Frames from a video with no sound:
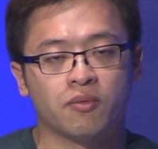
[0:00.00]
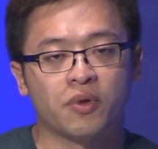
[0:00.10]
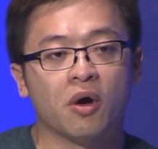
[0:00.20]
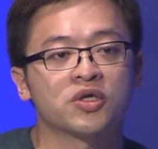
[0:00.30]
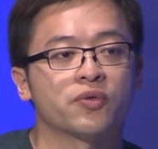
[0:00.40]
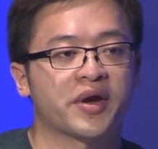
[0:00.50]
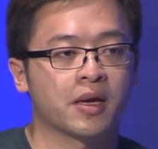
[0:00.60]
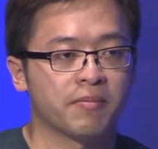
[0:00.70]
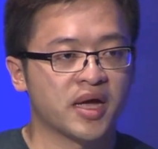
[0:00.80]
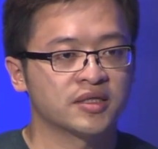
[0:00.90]
we also
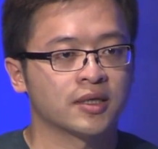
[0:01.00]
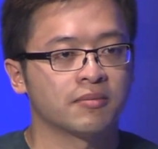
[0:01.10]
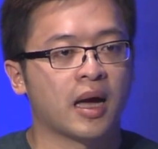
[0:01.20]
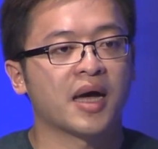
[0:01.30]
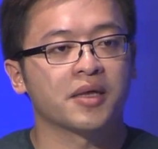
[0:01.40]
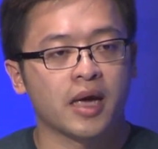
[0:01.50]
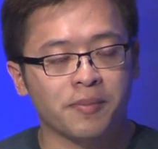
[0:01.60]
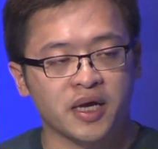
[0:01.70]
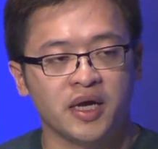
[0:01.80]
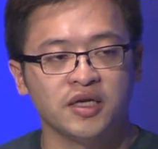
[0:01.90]
recommend some other
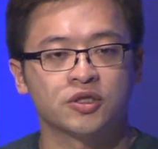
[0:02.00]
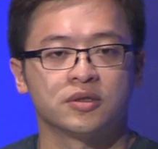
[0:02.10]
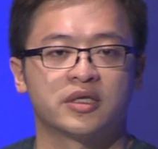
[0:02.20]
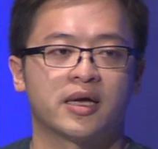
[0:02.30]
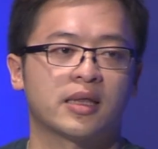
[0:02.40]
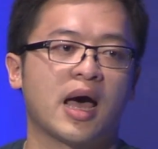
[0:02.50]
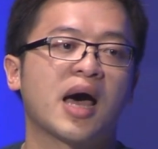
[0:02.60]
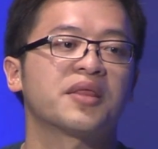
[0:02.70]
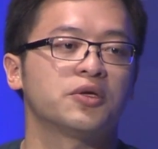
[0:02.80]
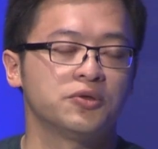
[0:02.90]
application that
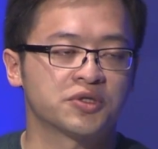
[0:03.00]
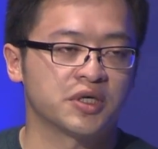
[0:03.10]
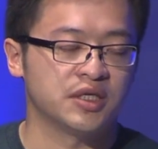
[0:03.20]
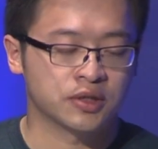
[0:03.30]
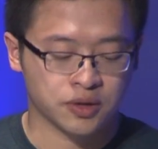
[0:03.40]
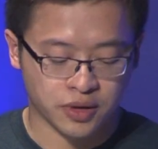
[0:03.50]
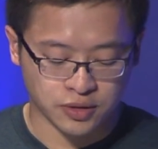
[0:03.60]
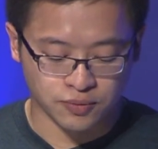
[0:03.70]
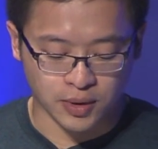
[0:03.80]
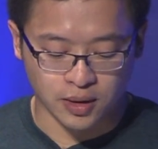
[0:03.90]
other user install
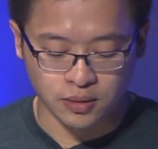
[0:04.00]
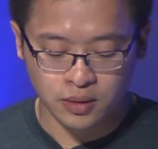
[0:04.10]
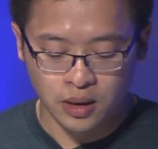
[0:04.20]
as well.